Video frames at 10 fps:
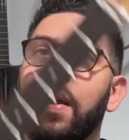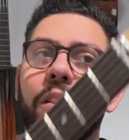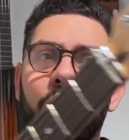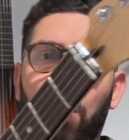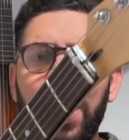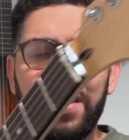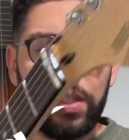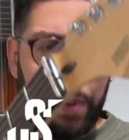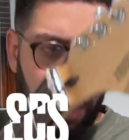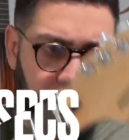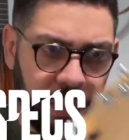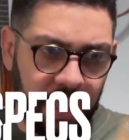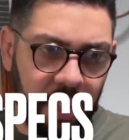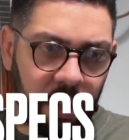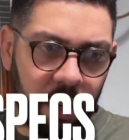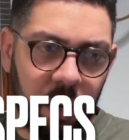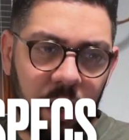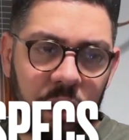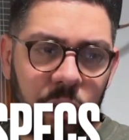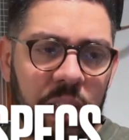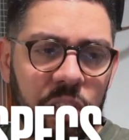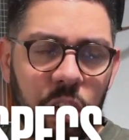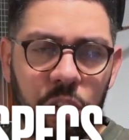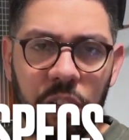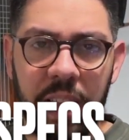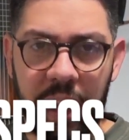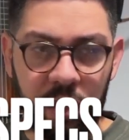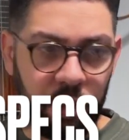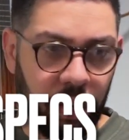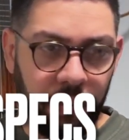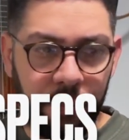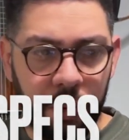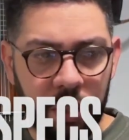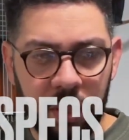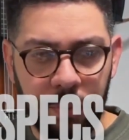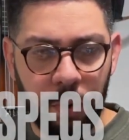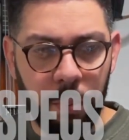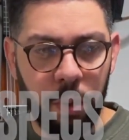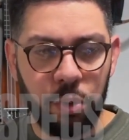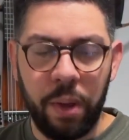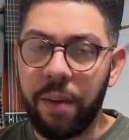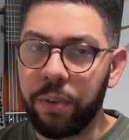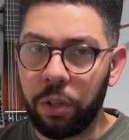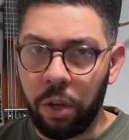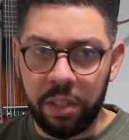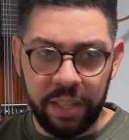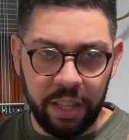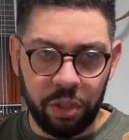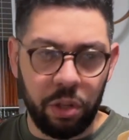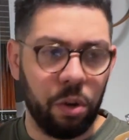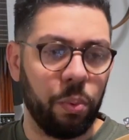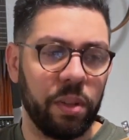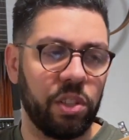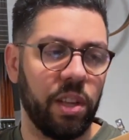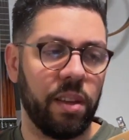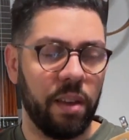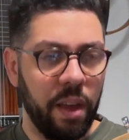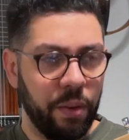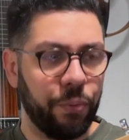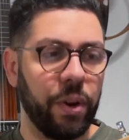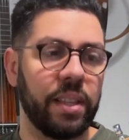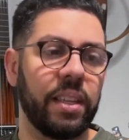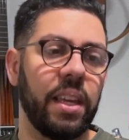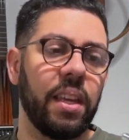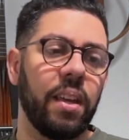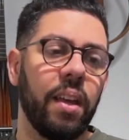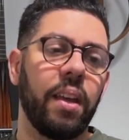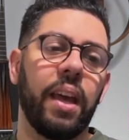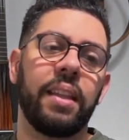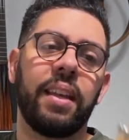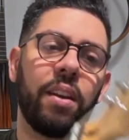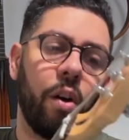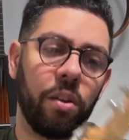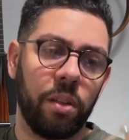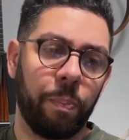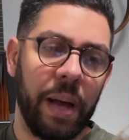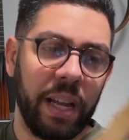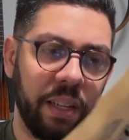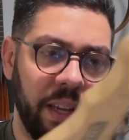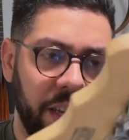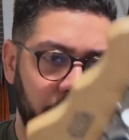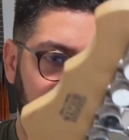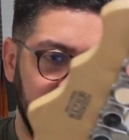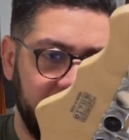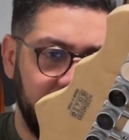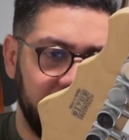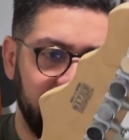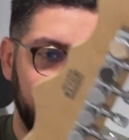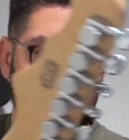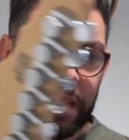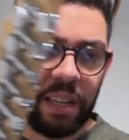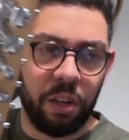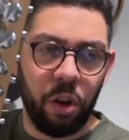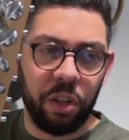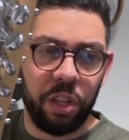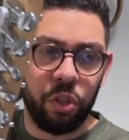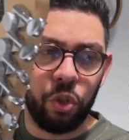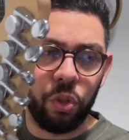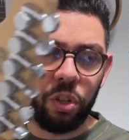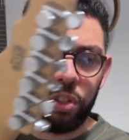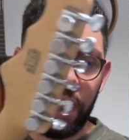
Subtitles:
So what's the spec of this guitar? So let's start on the headstock. First and foremost, you have a gloss headstock with saying Fred King, and then on the back you can tell these are locking tuners